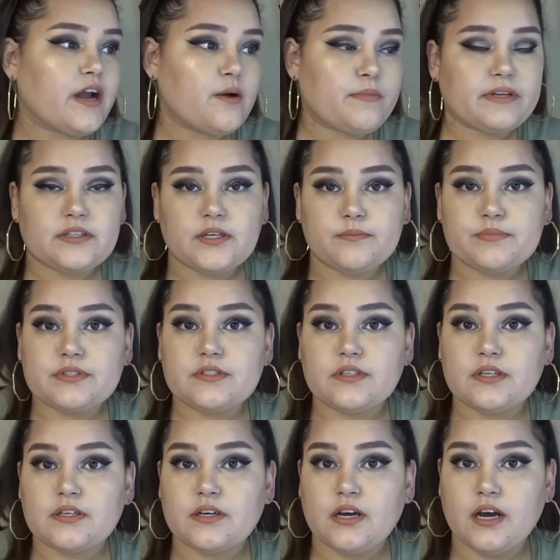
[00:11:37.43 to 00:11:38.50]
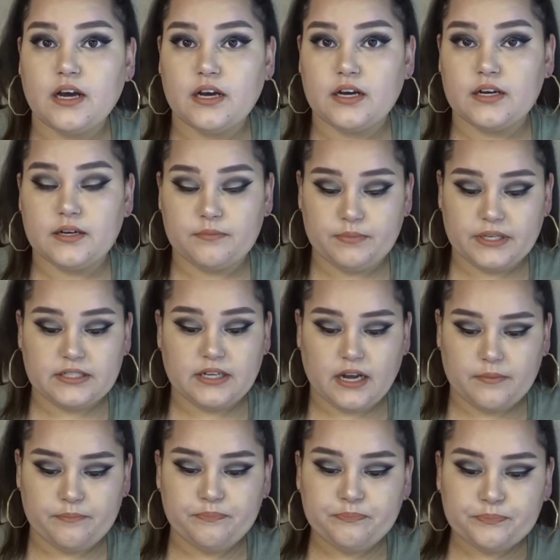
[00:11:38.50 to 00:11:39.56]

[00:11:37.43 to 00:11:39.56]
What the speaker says: out my lips big time.